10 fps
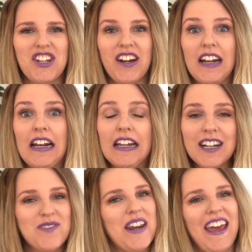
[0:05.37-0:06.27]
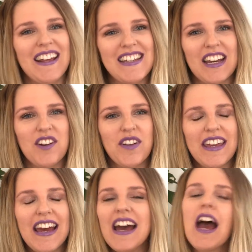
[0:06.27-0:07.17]
just got a little bit hectic over
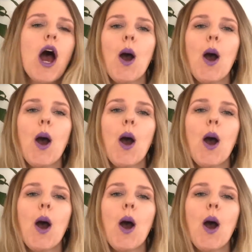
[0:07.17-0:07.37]
here,